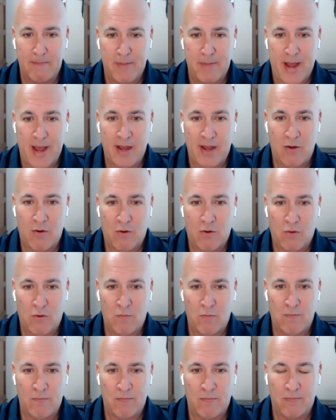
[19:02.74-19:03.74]
back
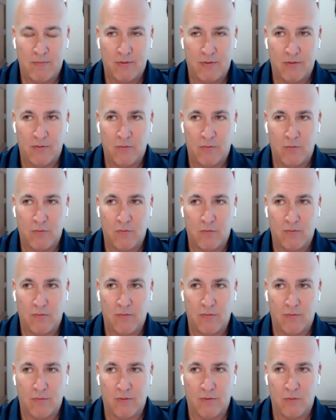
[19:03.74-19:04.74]
home the,
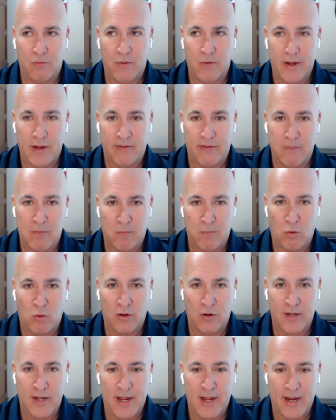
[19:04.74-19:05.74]
the week of
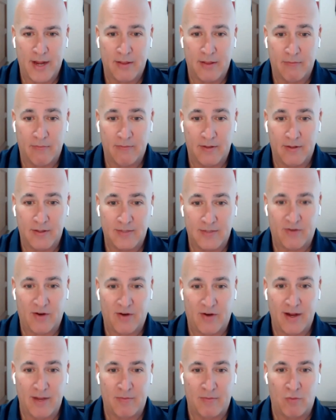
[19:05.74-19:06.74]
Memorial Day, the, the
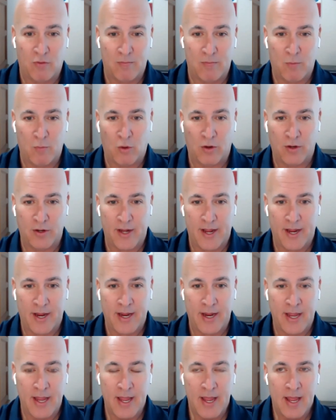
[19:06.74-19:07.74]
Friday before Memorial
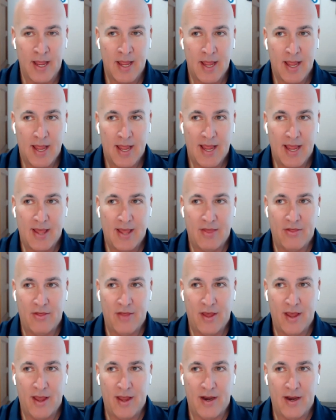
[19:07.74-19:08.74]
Day. And
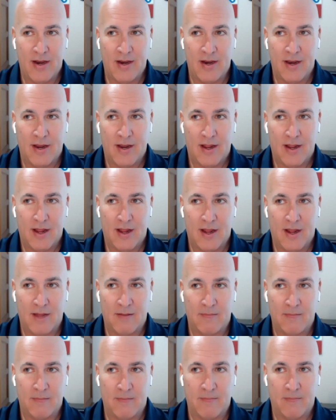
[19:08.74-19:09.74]
then
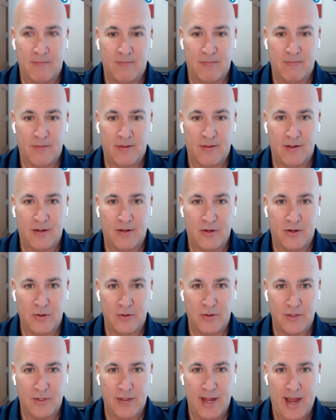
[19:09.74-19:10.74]
um, the
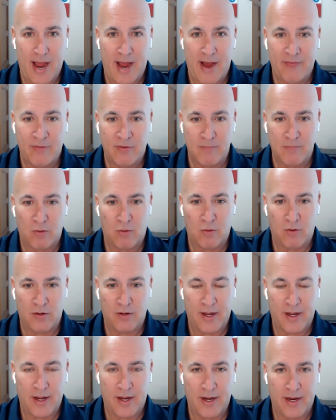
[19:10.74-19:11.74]
Tuesday after Memorial
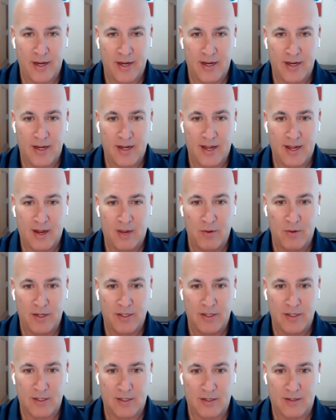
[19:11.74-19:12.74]
Day, I went
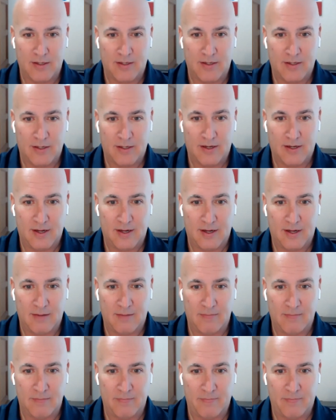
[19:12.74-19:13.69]
to, um,